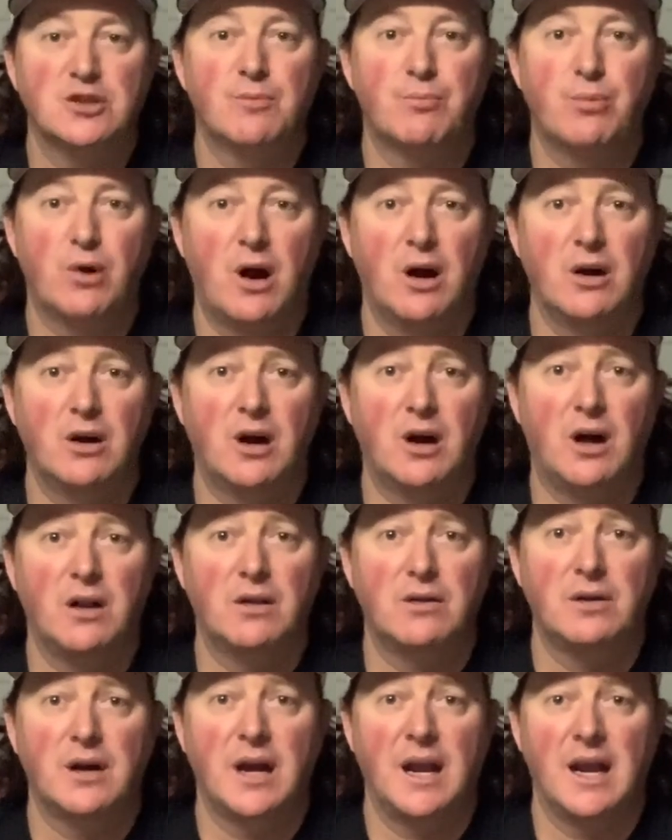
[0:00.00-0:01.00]
prong
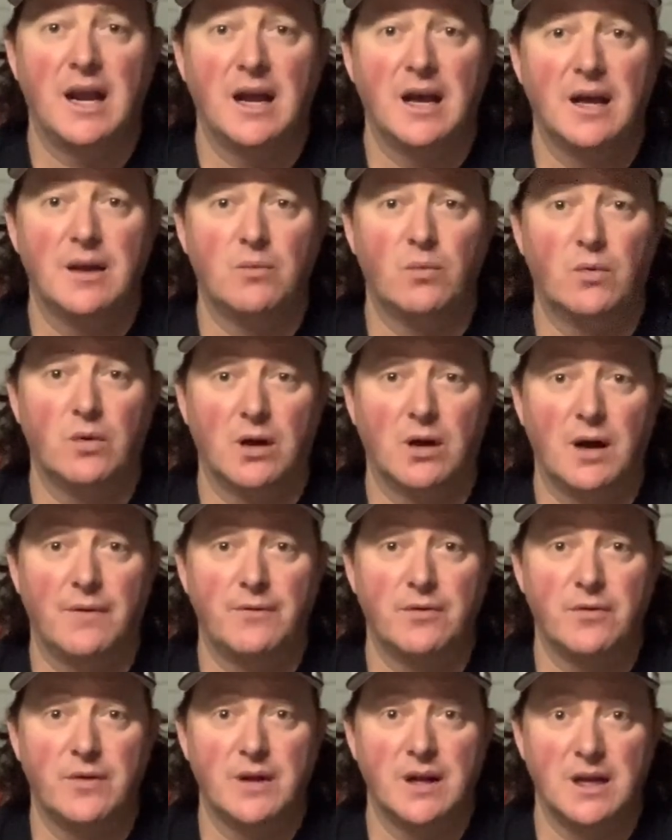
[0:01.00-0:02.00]
collar, and we'll
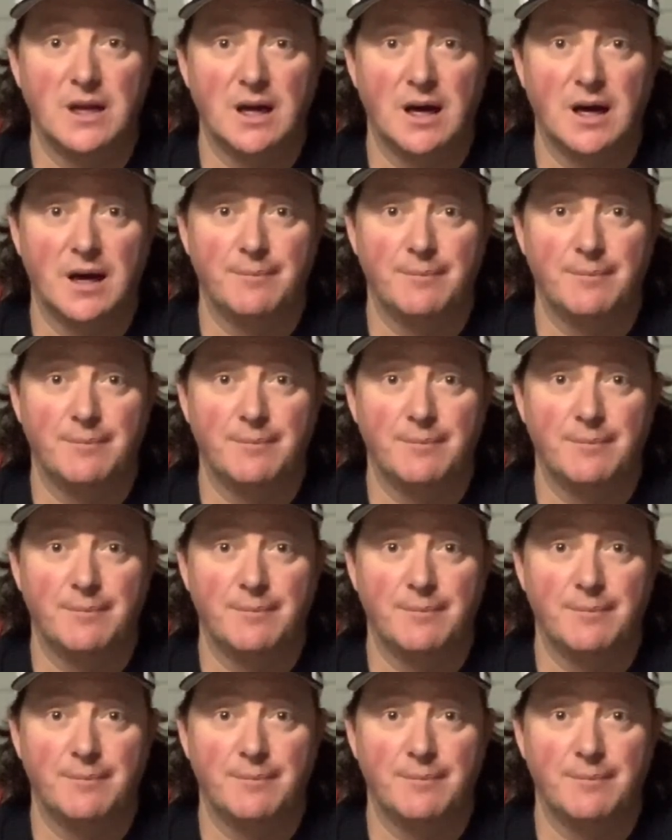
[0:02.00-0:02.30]
cover the